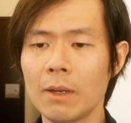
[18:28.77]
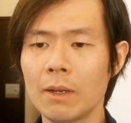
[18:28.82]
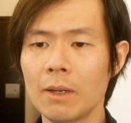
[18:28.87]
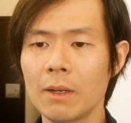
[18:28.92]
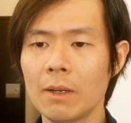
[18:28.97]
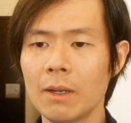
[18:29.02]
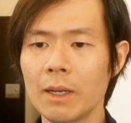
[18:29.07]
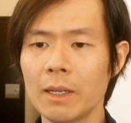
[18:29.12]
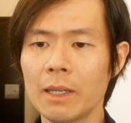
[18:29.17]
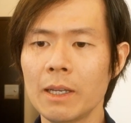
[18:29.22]

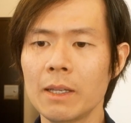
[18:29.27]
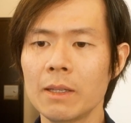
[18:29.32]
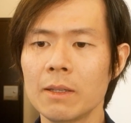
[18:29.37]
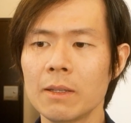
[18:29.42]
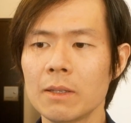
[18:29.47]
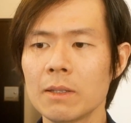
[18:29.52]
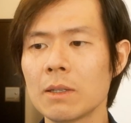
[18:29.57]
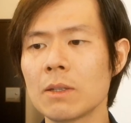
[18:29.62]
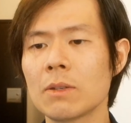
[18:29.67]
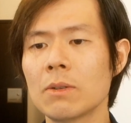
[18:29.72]
Again,
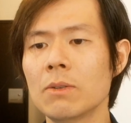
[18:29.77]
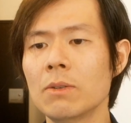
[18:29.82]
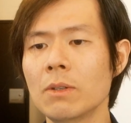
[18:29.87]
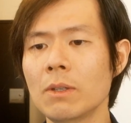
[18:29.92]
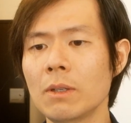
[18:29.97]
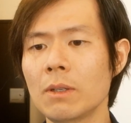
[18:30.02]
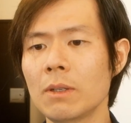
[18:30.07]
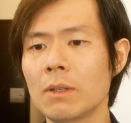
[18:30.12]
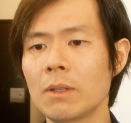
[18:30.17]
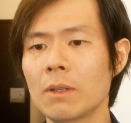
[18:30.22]
this is
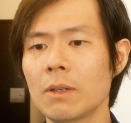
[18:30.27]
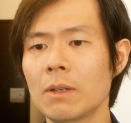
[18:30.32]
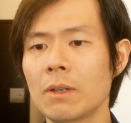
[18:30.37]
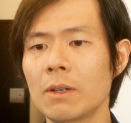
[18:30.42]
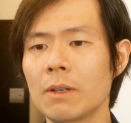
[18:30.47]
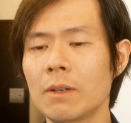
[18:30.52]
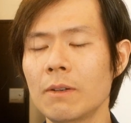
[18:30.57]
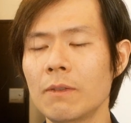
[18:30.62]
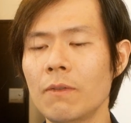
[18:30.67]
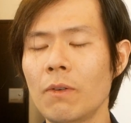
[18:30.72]
only
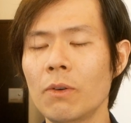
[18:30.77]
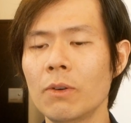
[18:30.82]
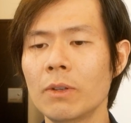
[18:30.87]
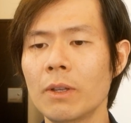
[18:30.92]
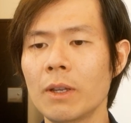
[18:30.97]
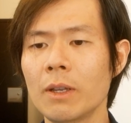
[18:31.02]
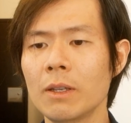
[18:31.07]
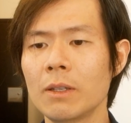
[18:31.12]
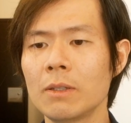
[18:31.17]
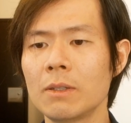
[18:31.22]
4
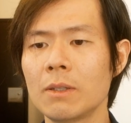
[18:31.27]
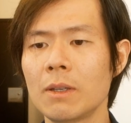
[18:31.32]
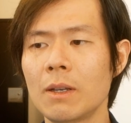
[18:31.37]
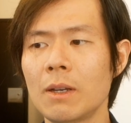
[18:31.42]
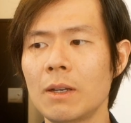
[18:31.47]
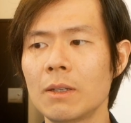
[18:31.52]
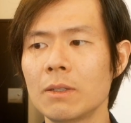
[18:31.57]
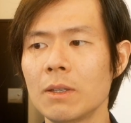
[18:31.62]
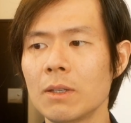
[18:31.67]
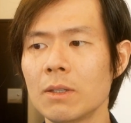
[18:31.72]
days
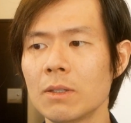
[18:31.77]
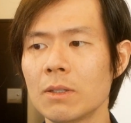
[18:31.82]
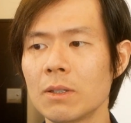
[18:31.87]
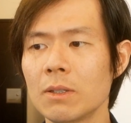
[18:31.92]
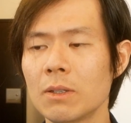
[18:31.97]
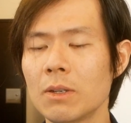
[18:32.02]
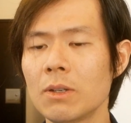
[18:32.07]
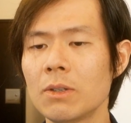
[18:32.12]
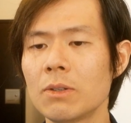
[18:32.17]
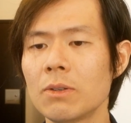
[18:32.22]
since the
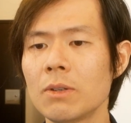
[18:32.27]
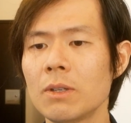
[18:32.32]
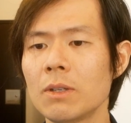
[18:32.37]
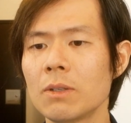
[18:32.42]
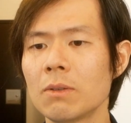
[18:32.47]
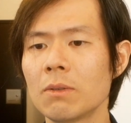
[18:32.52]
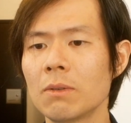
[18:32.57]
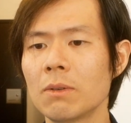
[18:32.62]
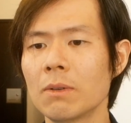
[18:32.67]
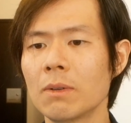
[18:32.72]
surgery,
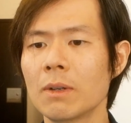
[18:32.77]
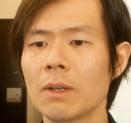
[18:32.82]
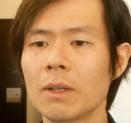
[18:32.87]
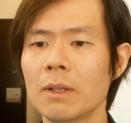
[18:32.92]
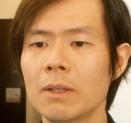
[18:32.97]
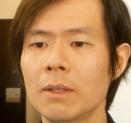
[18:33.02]
so